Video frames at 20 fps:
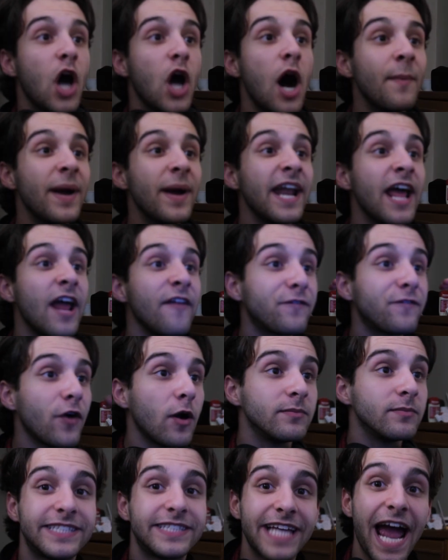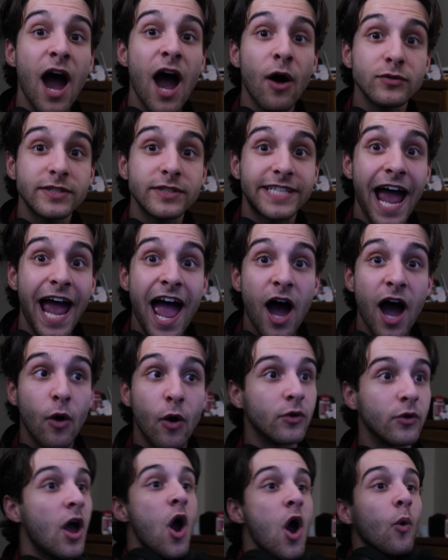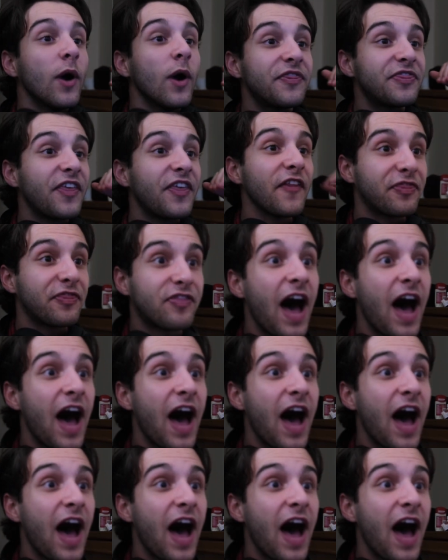coming in from downtown with the